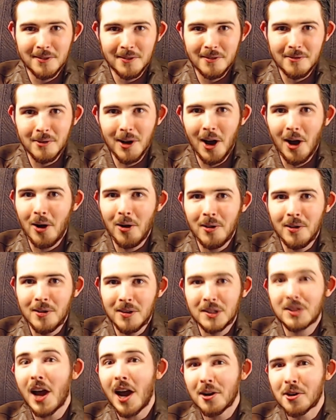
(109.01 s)
well,
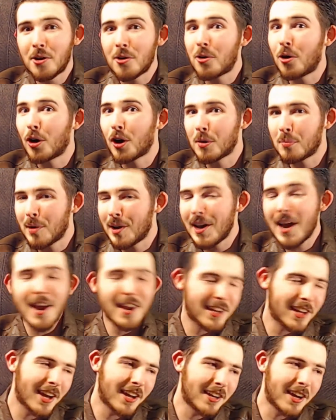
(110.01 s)
Pyscho Goreman,
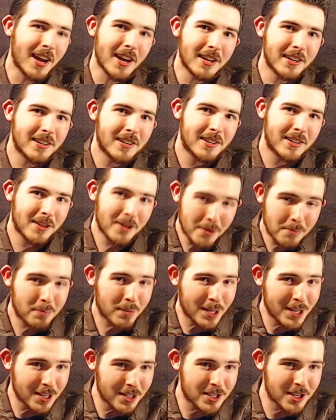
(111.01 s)
aka
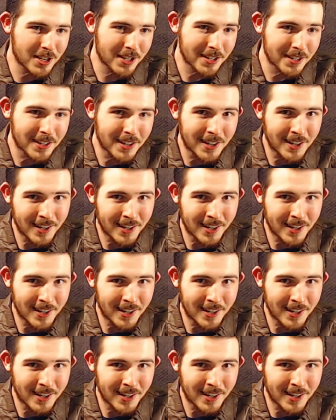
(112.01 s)
PG.